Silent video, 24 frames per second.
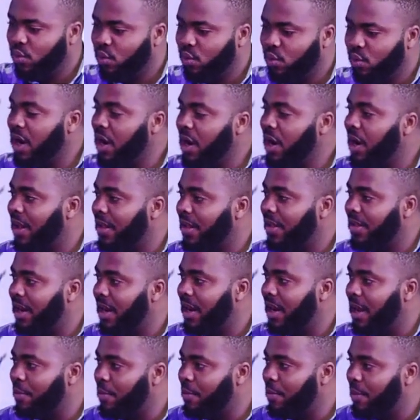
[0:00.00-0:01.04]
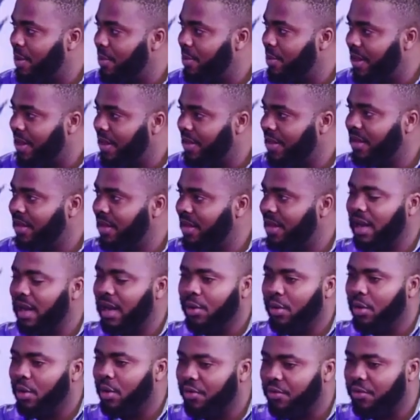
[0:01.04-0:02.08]
without getting their payments
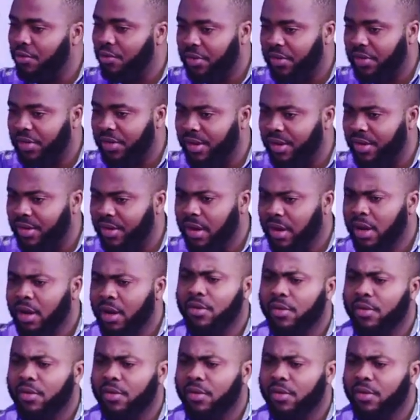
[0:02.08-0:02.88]
and all of those things.